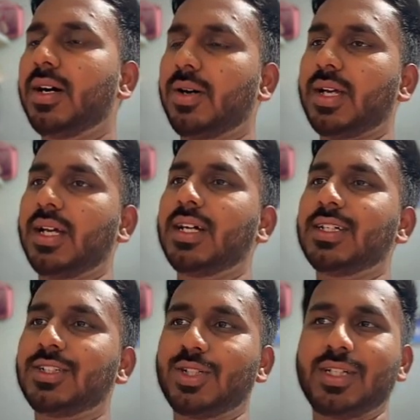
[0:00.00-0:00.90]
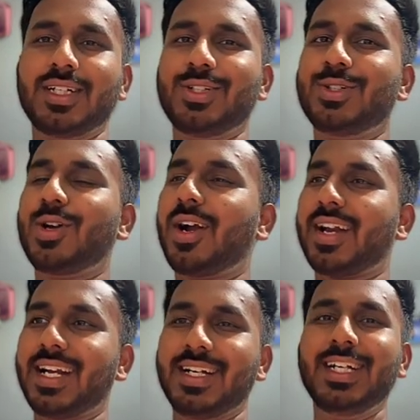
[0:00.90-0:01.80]
Okay, so here you do
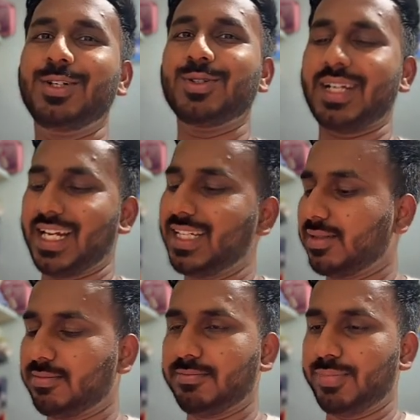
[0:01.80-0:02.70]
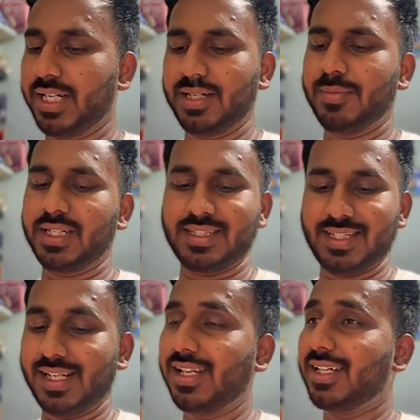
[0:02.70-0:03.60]
not need to write print, but
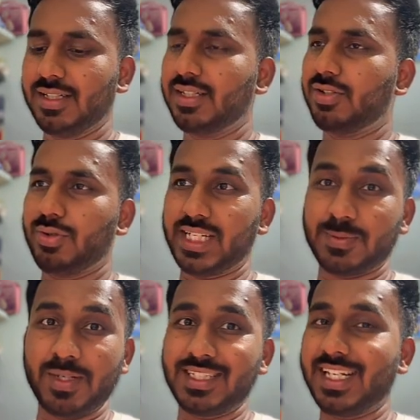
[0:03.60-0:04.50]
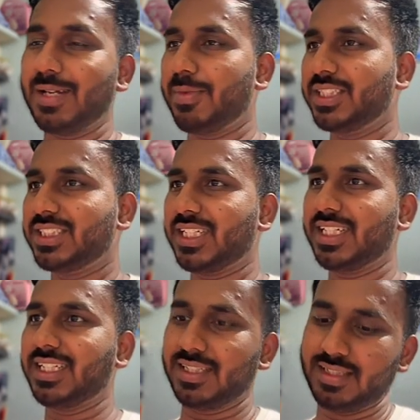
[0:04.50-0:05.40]
still to explicitly mention
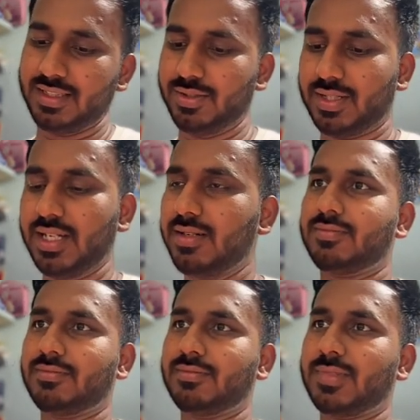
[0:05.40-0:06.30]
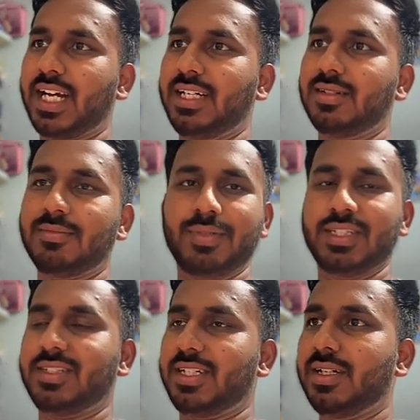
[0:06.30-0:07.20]
it, you can write print
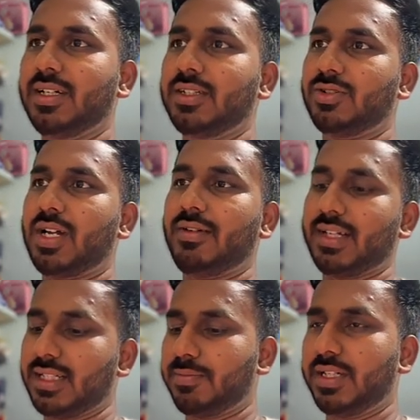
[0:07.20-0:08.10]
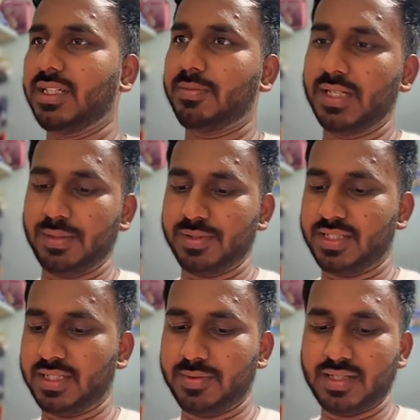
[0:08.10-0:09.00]
statement. So now I can print multiple
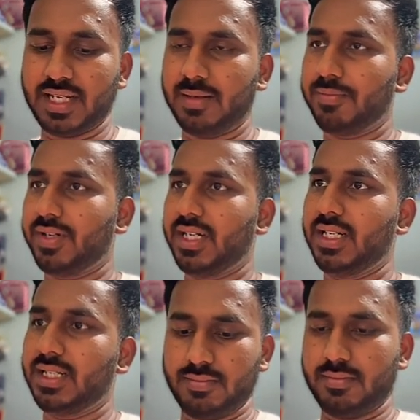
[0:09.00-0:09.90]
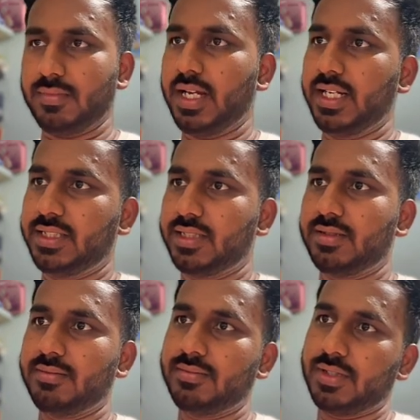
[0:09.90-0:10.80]
statements like print age.
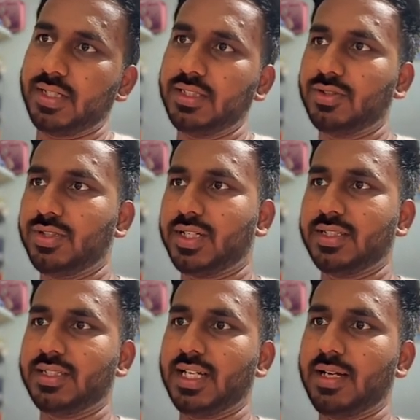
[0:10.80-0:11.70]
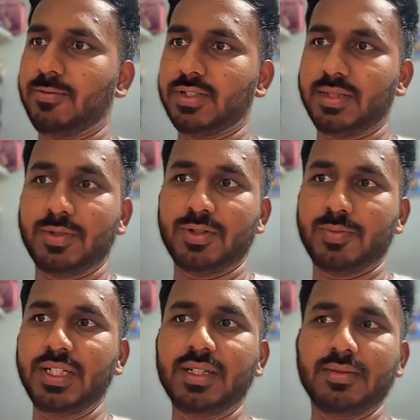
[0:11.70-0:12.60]
Okay, so you can see I was able to
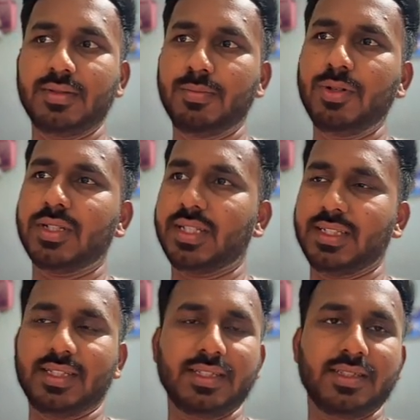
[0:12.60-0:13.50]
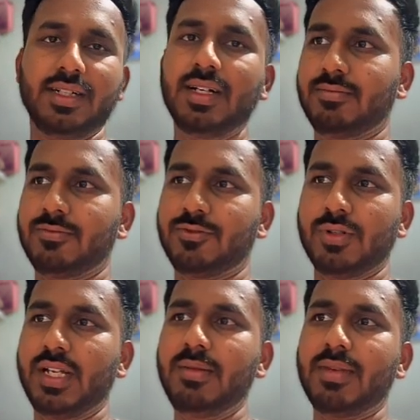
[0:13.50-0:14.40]
print both the things, that is the full
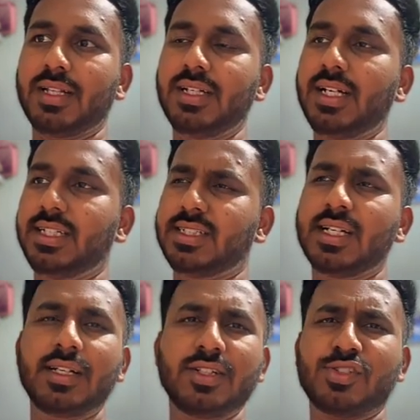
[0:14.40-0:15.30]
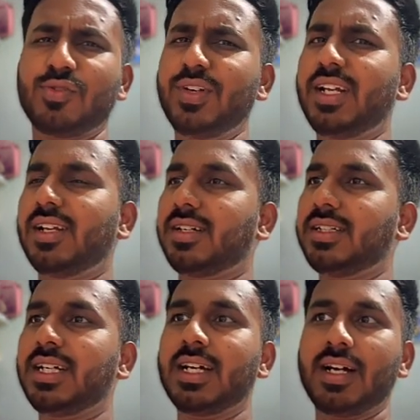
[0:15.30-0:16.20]
name and the age. So we
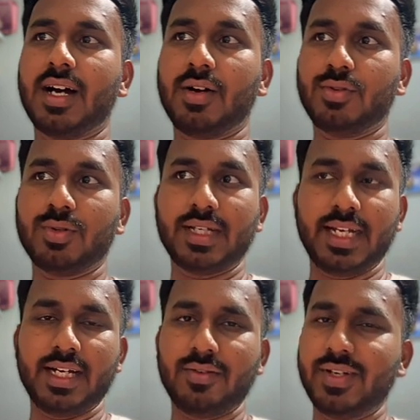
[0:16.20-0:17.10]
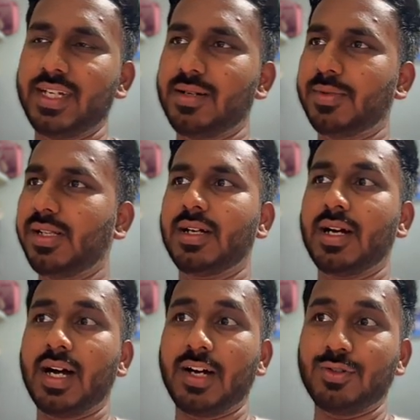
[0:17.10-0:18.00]
learned how to create a variable,
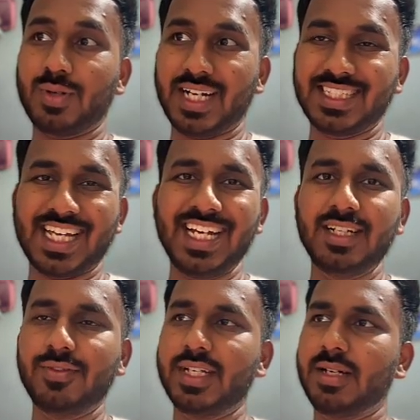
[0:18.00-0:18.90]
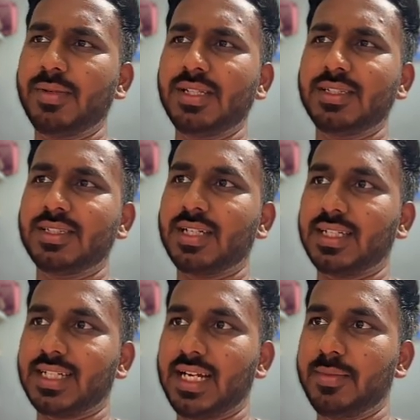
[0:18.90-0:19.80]
how to assign a variable, this is an
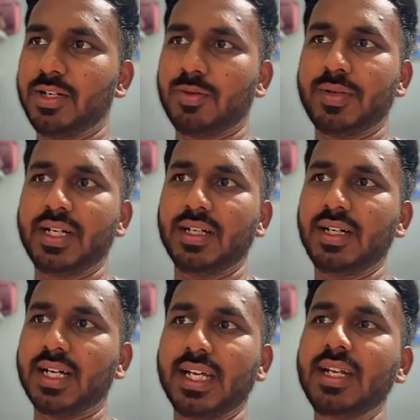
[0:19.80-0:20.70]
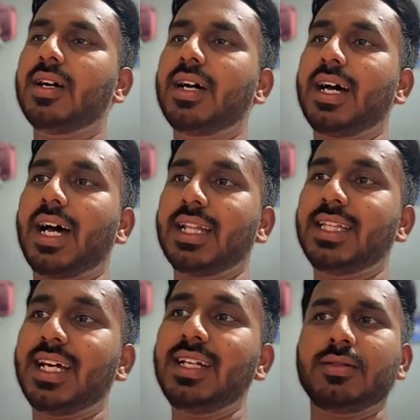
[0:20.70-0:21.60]
assignment operator again, and
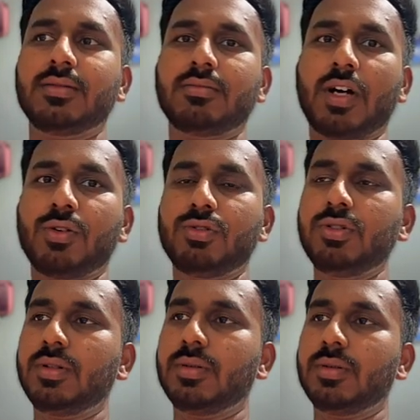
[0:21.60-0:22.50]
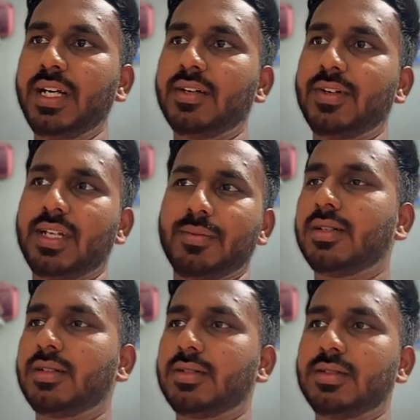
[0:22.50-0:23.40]
then how to print a
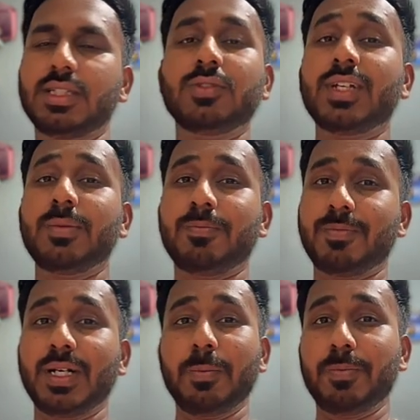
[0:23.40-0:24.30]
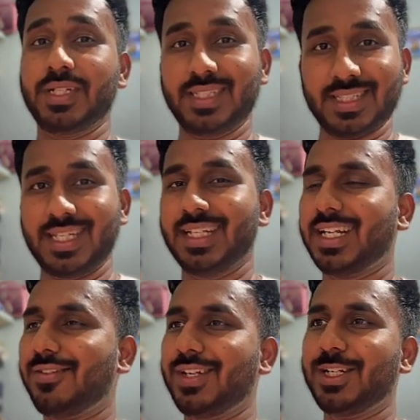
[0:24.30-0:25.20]
variable. This is pretty basic thing
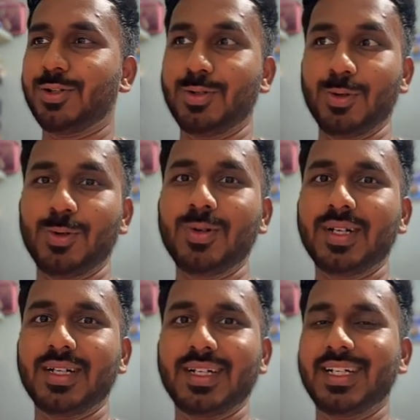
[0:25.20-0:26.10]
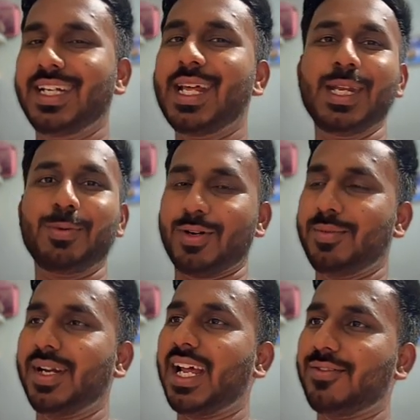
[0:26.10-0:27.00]
that we need to know in any
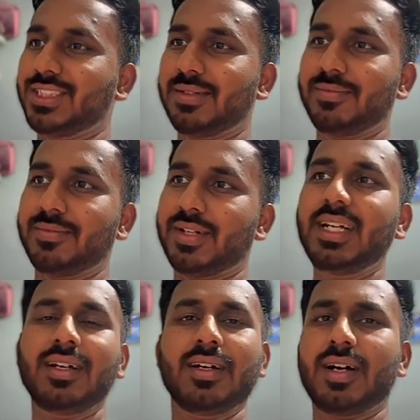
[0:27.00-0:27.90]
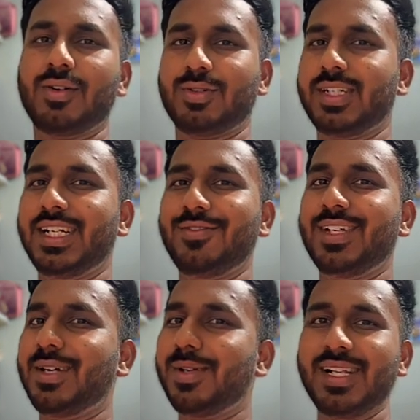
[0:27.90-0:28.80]
programming language, right? How to create a
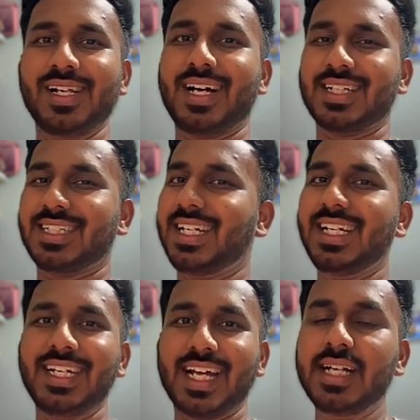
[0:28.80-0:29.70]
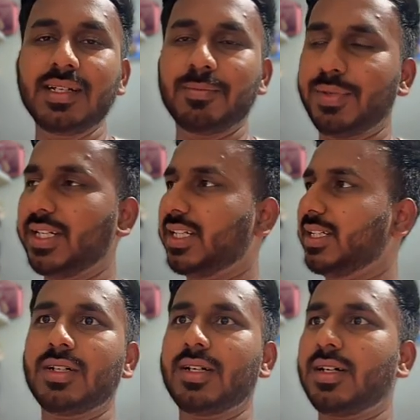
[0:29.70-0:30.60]
variable, assign it, and print
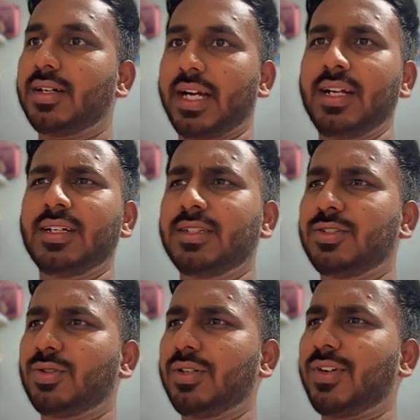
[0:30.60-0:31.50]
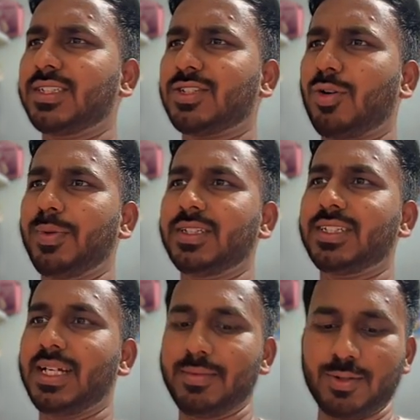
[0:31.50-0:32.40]
it, right? So if I just copy the
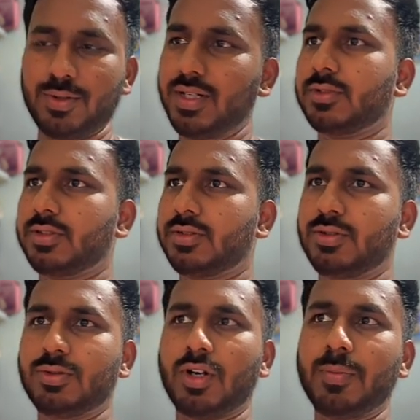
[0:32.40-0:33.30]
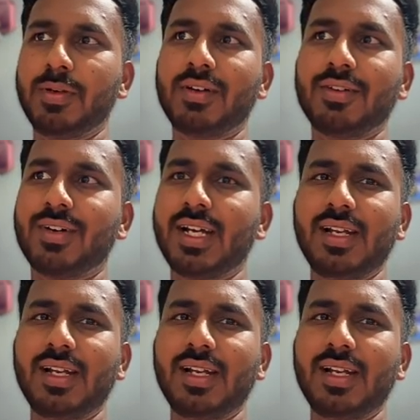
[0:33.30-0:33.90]
same code to .py file,